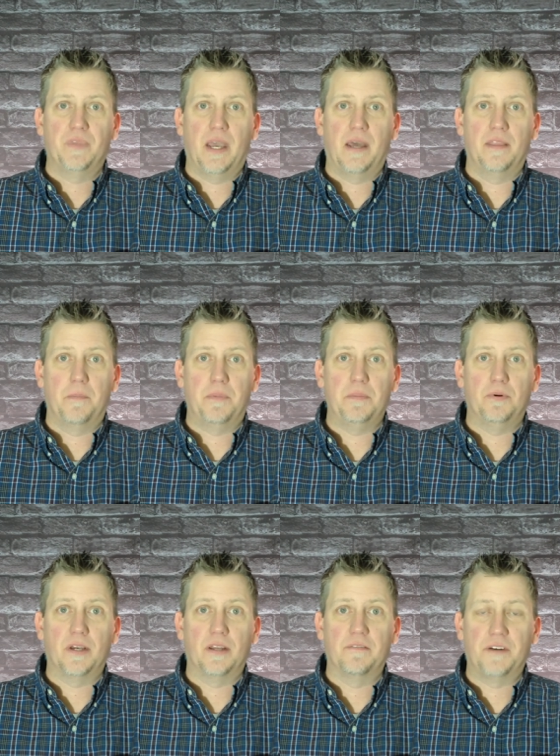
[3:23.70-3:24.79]
and people
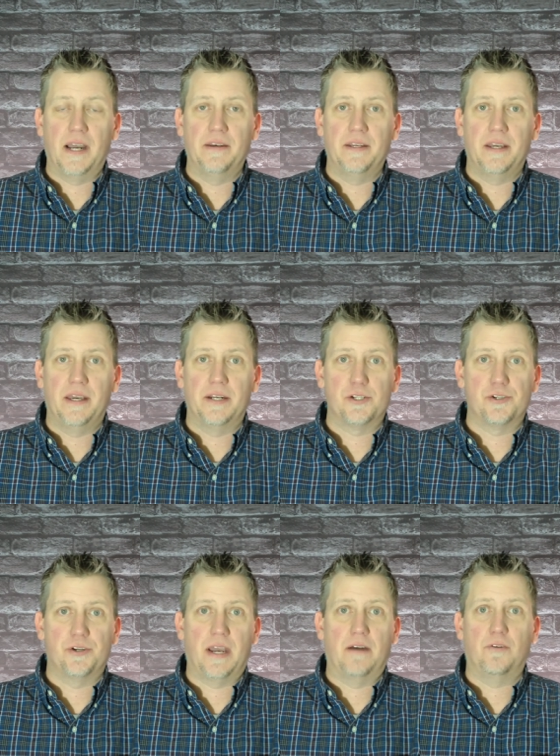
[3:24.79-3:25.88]
can find it, and it
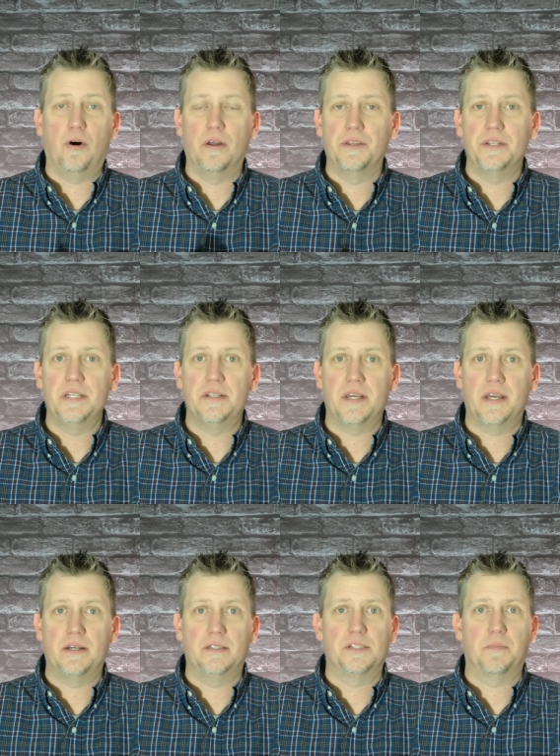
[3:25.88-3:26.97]
should have all the
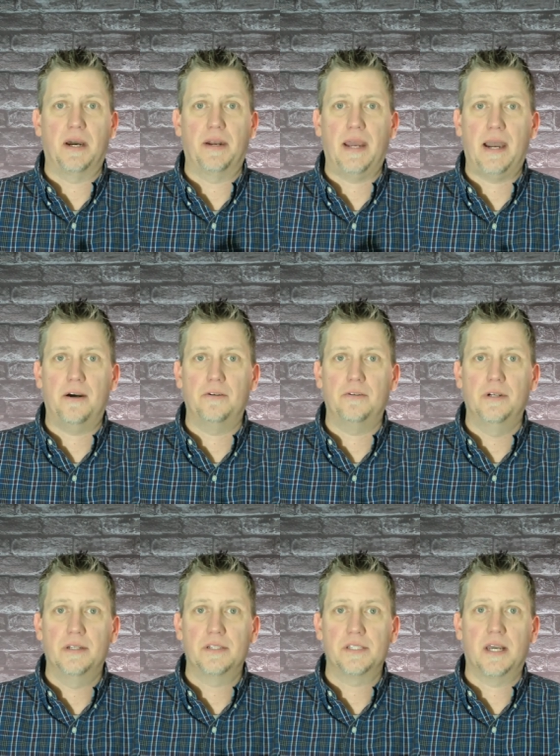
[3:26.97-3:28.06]
details about how
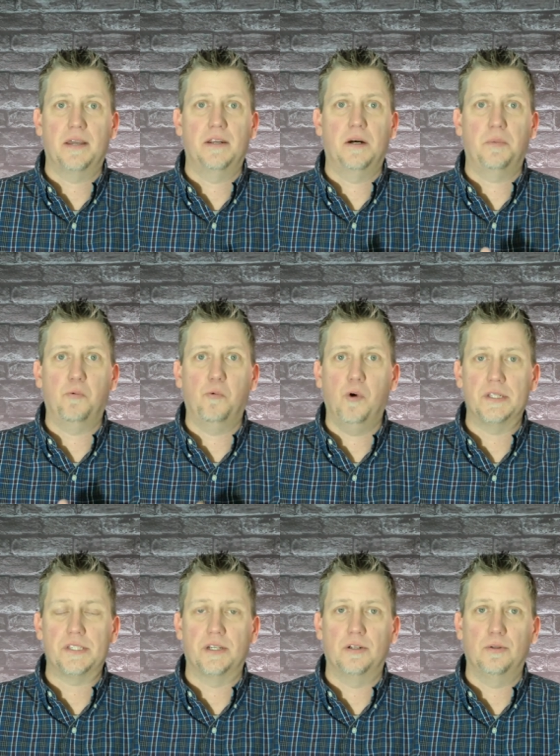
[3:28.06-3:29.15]
to sign up,
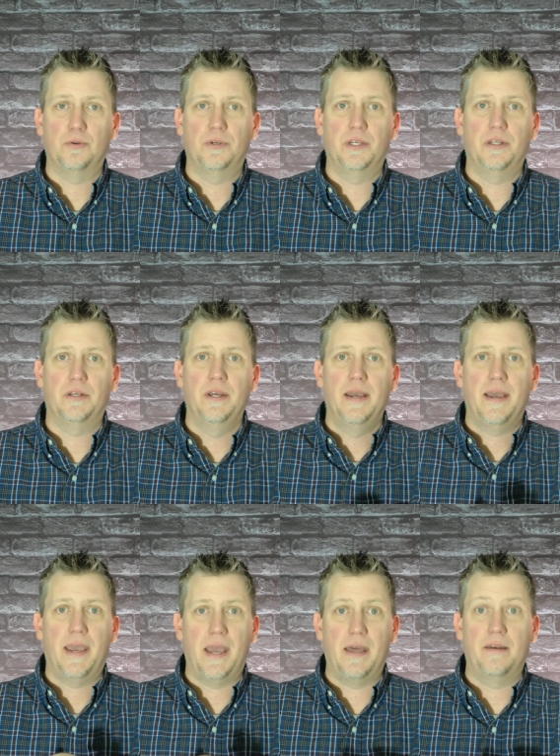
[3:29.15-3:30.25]
what's included,
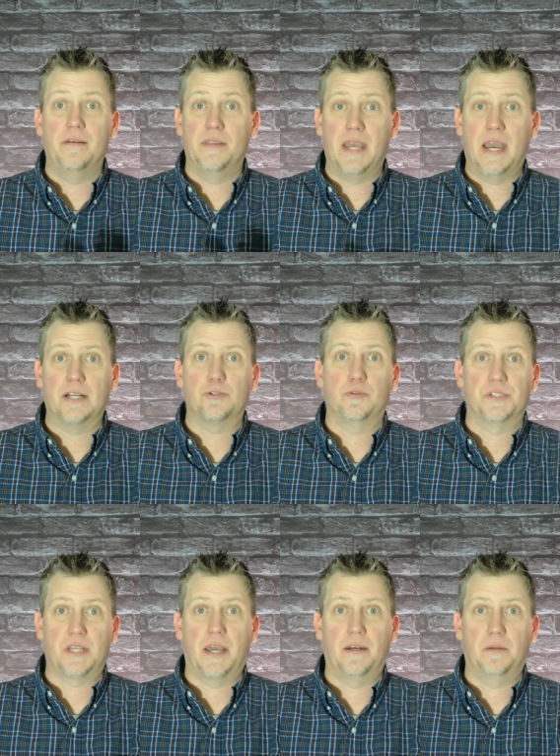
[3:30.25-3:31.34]
and the actual
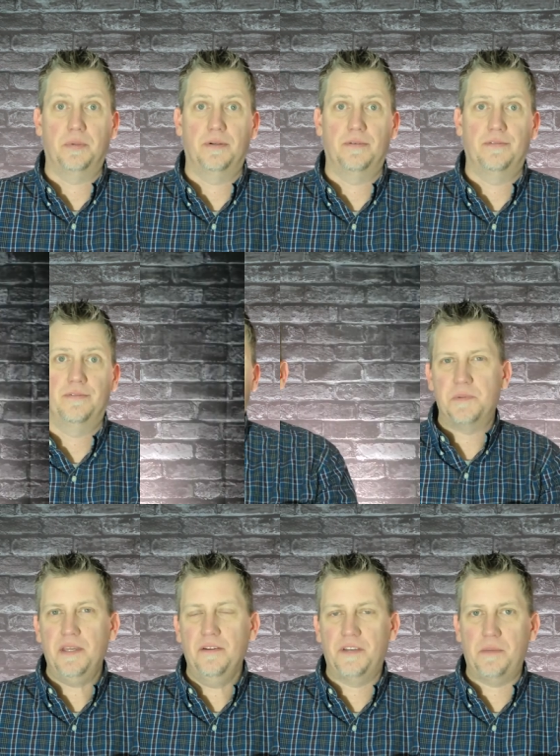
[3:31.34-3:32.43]
sign up.
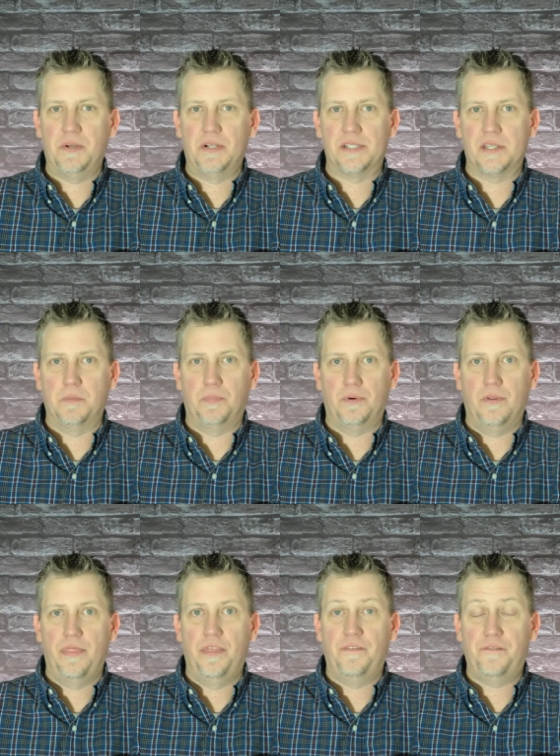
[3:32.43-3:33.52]
Speaking of keeping it simple,
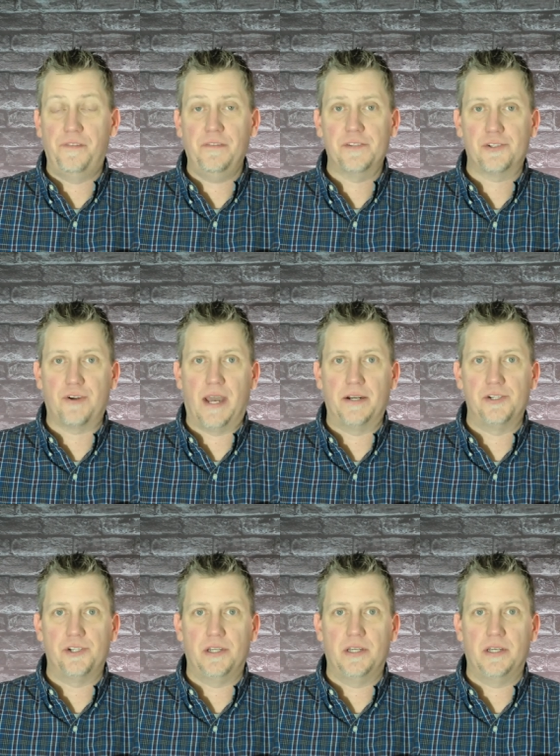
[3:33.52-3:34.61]
the fifth
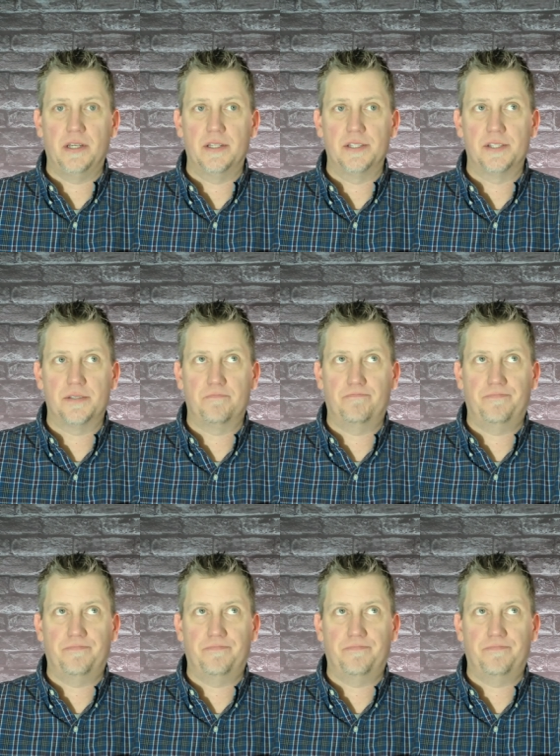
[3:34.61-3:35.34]
strategy is